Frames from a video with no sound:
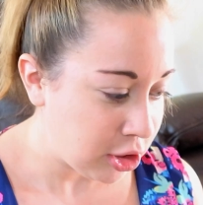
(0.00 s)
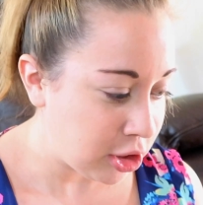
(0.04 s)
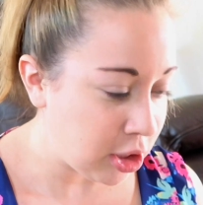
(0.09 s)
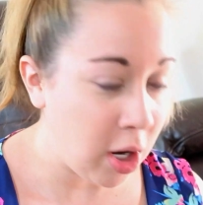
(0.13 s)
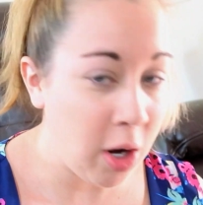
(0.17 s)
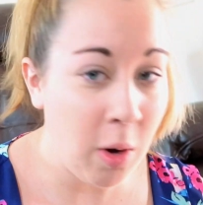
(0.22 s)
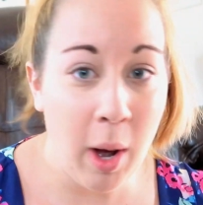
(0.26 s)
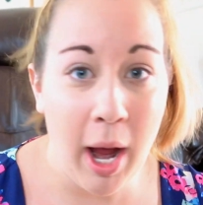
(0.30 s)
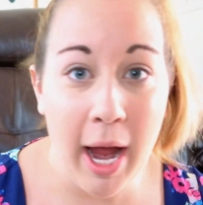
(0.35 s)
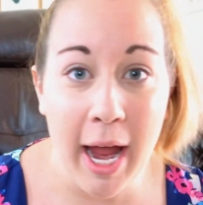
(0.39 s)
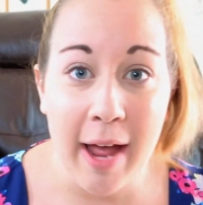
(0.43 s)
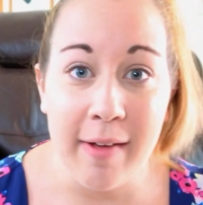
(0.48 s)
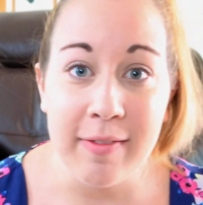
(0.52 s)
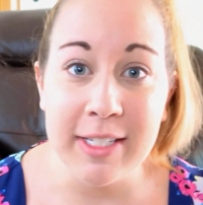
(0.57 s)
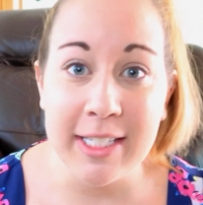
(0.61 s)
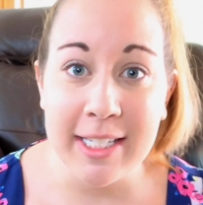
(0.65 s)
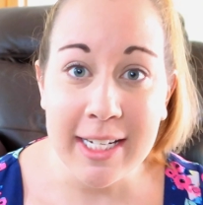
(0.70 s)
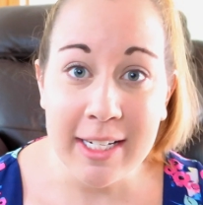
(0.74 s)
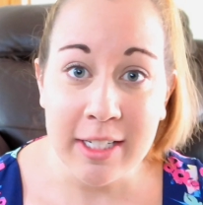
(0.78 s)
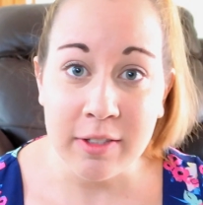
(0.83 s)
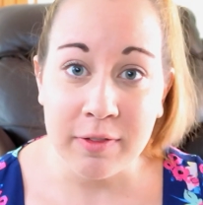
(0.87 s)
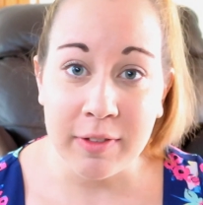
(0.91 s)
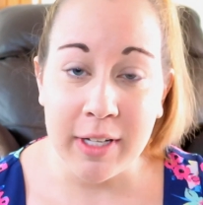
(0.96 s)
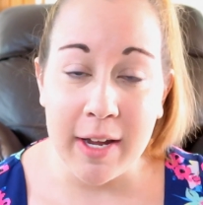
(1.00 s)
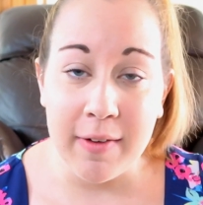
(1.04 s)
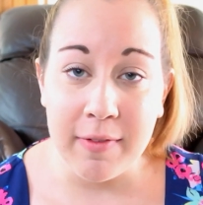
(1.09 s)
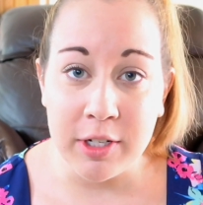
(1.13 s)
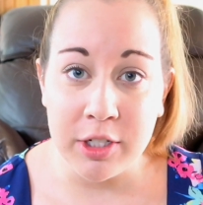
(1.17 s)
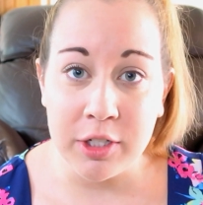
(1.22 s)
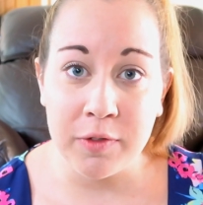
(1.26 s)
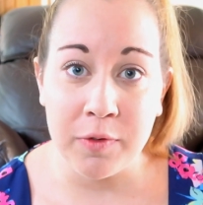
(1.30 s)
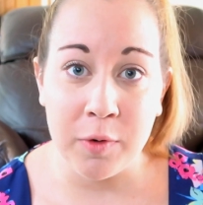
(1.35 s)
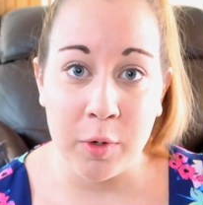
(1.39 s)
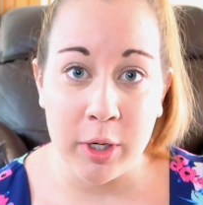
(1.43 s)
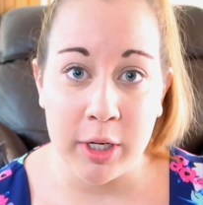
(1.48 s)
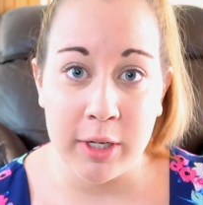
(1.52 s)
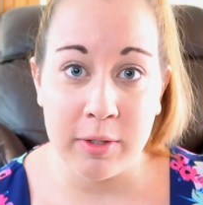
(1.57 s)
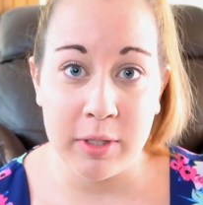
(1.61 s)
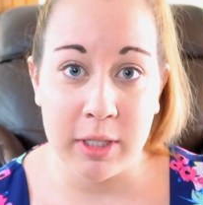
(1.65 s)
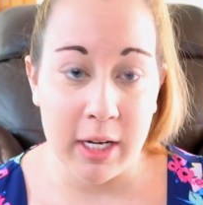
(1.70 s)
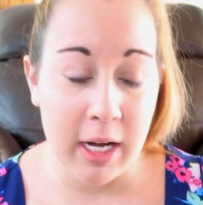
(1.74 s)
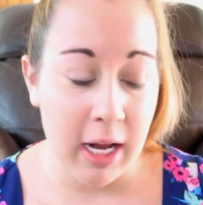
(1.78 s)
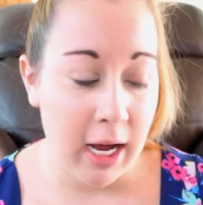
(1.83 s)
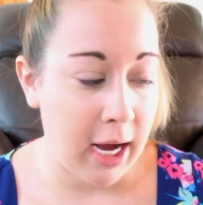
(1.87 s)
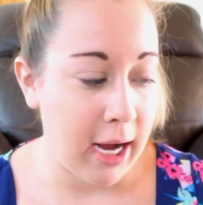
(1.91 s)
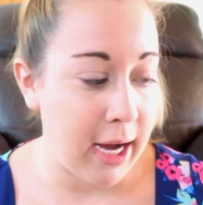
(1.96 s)
So I have six flavors for you
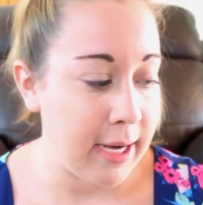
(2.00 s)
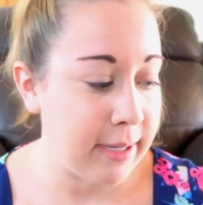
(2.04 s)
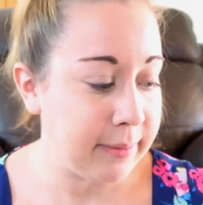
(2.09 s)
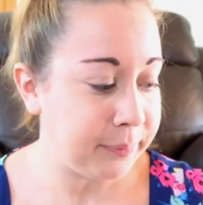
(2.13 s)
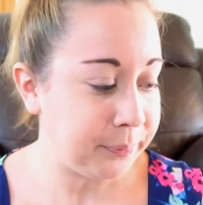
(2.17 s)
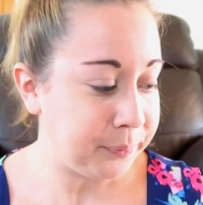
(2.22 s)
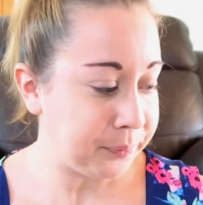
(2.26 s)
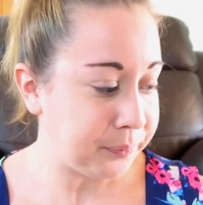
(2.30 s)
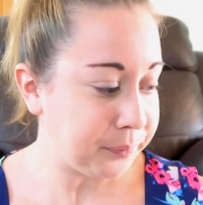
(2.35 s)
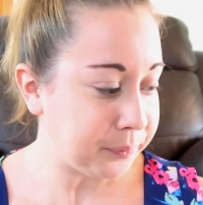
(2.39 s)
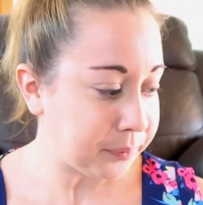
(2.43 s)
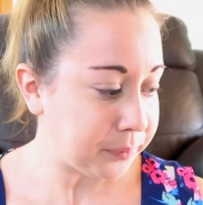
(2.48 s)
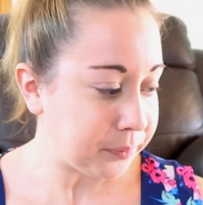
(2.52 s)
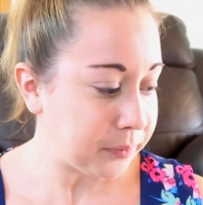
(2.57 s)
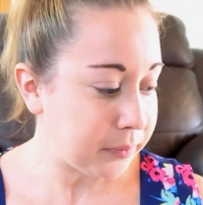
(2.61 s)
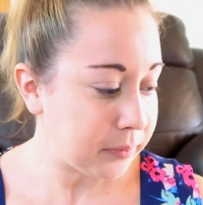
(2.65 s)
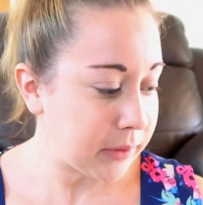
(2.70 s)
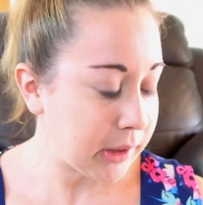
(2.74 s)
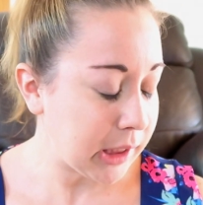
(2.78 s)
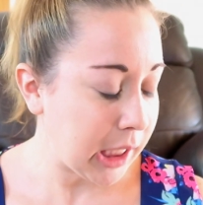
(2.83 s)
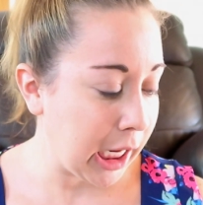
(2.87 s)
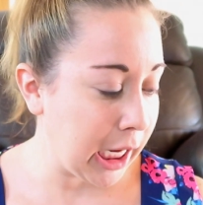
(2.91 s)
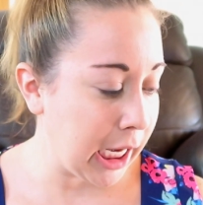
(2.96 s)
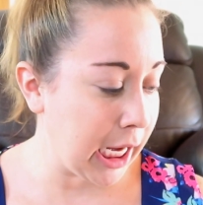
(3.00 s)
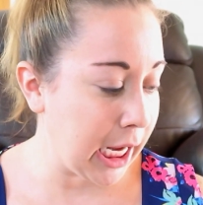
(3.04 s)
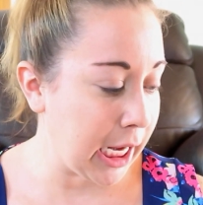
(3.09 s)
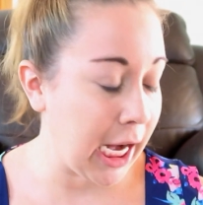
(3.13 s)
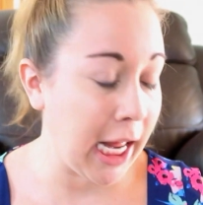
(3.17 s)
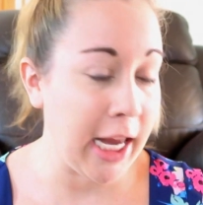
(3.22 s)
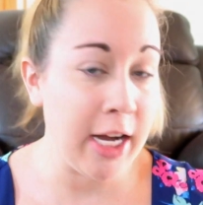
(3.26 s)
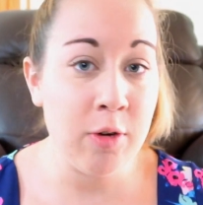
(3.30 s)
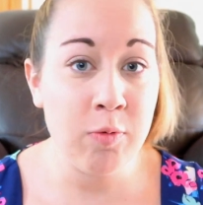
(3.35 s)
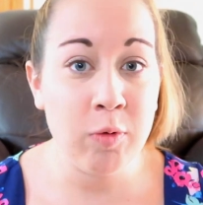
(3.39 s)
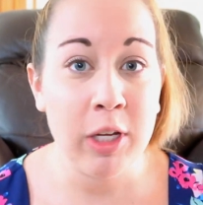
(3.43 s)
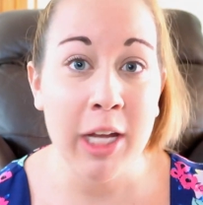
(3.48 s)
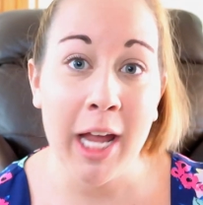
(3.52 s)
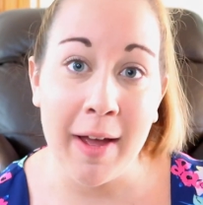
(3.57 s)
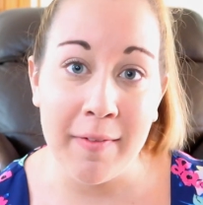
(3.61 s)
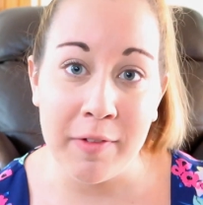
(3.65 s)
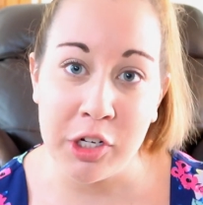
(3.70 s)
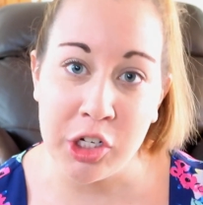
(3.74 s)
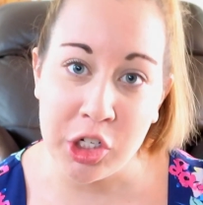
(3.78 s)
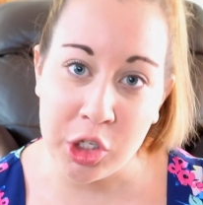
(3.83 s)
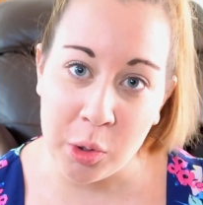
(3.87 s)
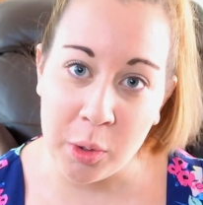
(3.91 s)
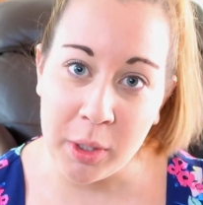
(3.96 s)
today, and I didn't really have
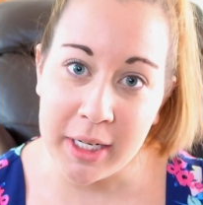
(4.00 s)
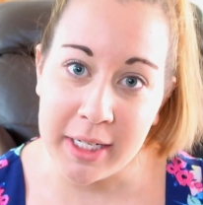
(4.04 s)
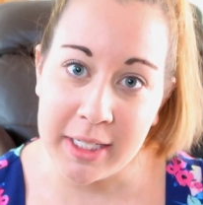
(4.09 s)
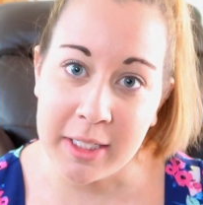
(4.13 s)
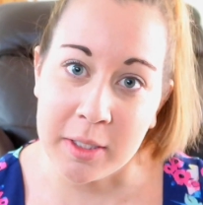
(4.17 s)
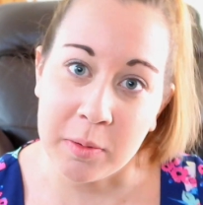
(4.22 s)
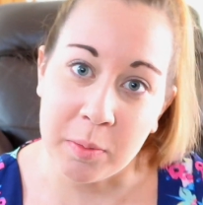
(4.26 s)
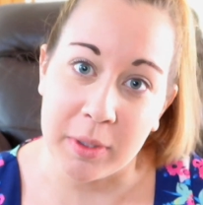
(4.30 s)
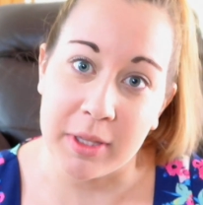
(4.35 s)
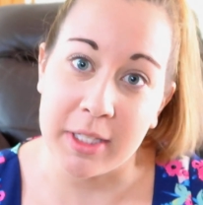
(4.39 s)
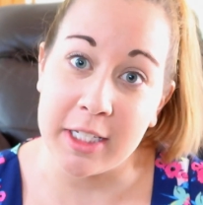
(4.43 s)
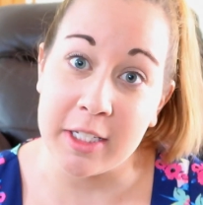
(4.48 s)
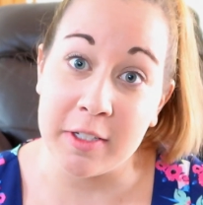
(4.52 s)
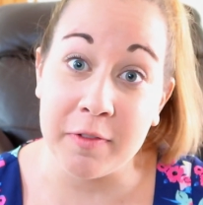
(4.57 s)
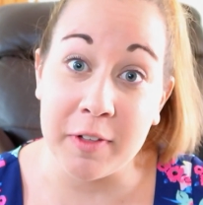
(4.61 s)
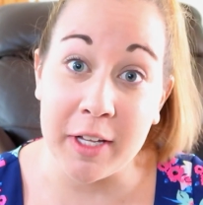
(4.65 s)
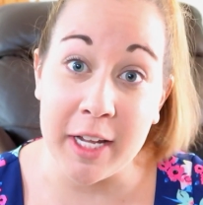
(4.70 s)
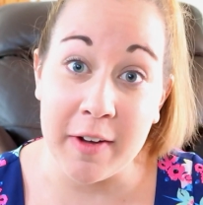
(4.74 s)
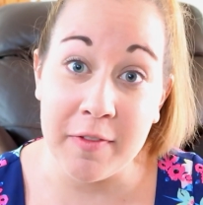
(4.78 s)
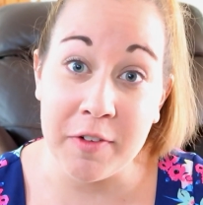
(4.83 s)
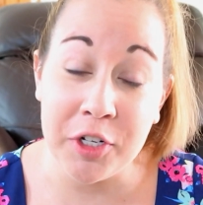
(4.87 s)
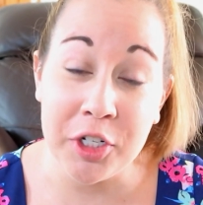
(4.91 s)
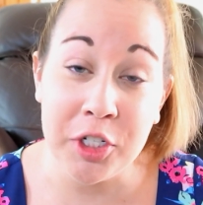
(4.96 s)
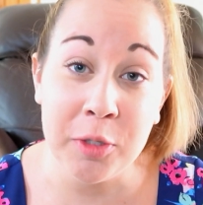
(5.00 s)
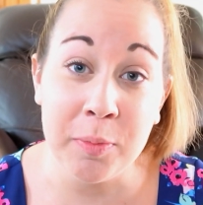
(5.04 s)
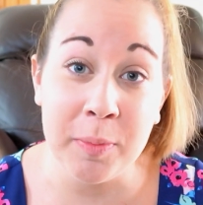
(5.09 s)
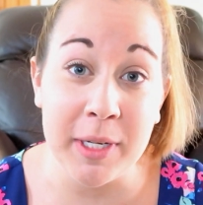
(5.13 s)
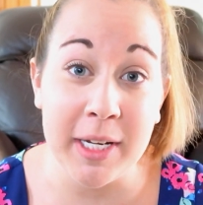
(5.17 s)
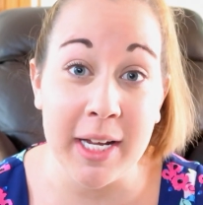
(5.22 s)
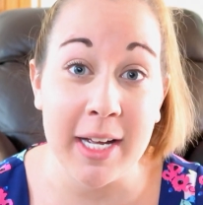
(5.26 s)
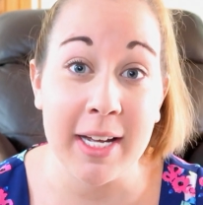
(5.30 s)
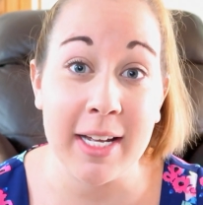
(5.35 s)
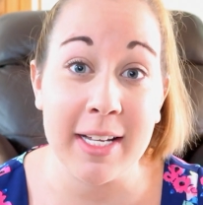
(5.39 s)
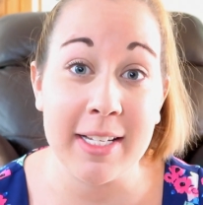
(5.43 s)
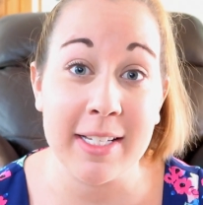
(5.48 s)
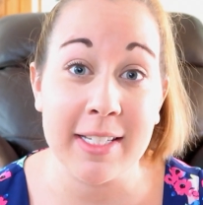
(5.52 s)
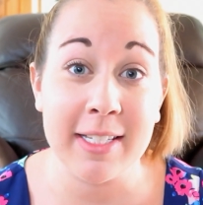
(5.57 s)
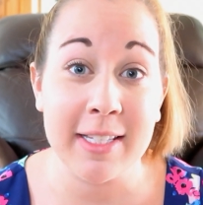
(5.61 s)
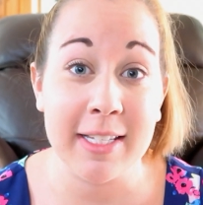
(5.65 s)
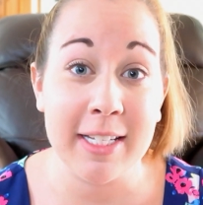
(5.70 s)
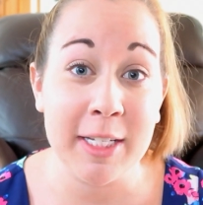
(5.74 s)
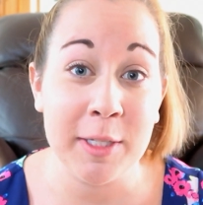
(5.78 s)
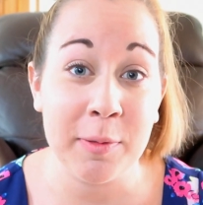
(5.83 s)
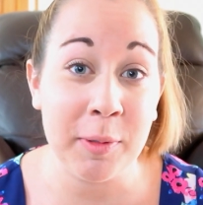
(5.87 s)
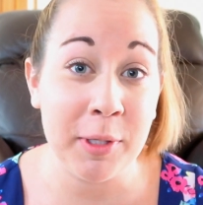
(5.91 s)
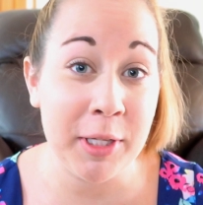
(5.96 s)
a choice with these flavors because
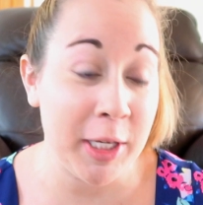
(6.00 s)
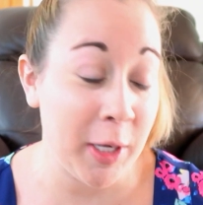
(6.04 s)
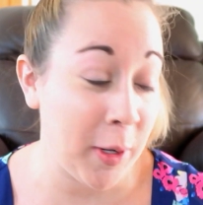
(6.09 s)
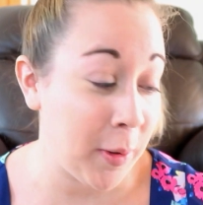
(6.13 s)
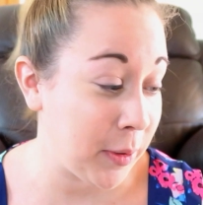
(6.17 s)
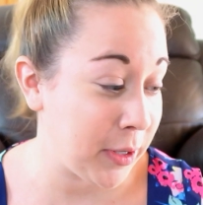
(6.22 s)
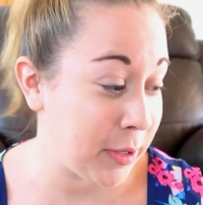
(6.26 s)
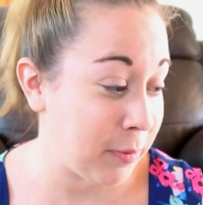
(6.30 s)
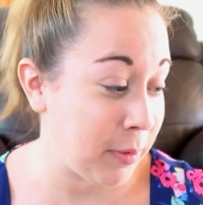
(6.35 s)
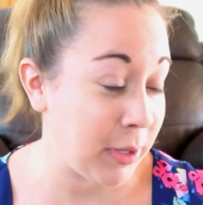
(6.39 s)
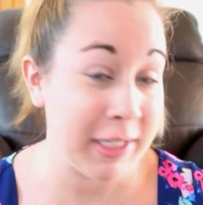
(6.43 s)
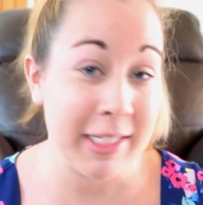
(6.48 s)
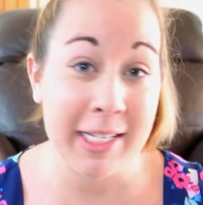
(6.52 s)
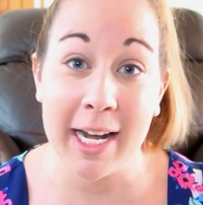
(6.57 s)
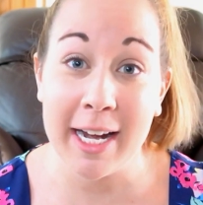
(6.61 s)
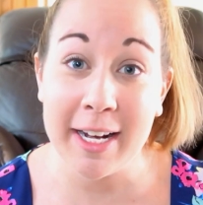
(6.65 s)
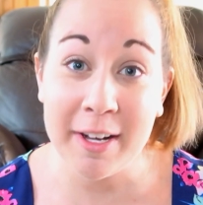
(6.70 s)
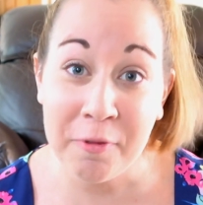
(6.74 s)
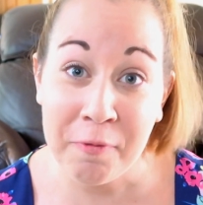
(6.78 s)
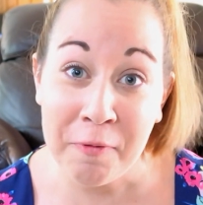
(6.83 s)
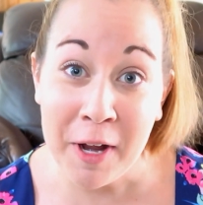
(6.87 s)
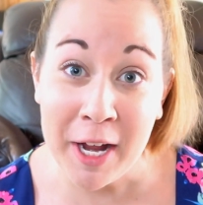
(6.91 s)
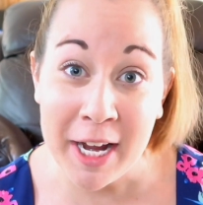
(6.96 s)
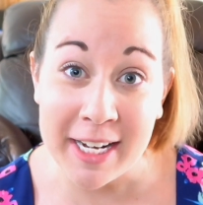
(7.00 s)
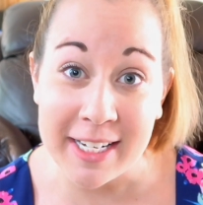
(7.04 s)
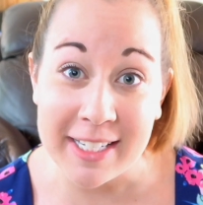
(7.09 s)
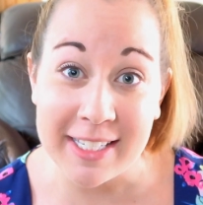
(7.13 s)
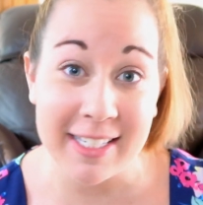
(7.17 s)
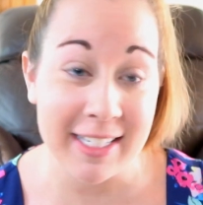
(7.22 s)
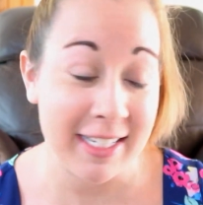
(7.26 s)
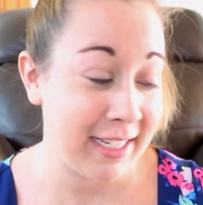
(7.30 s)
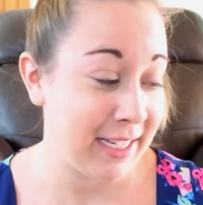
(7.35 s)
these were the only ones that I could find.